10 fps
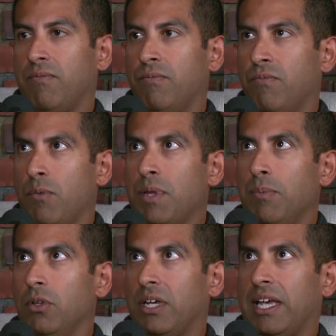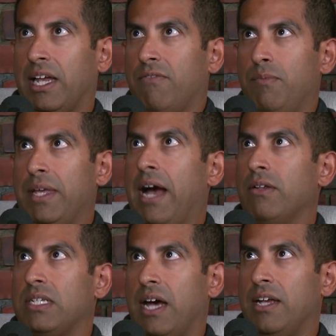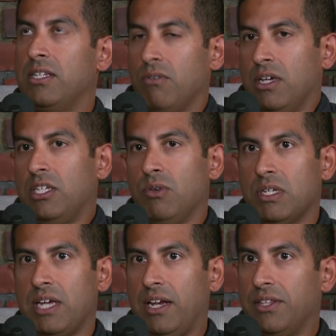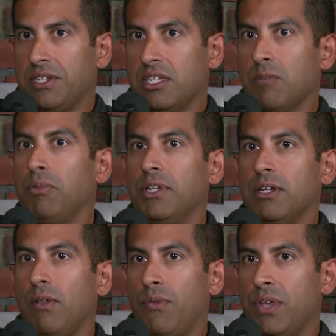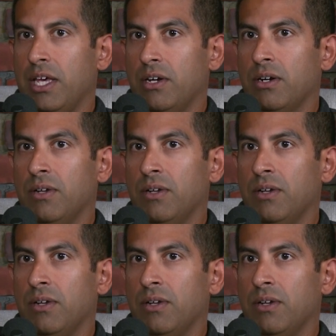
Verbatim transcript: for people looking at it from the outside, don't get too excited. This is the political theater.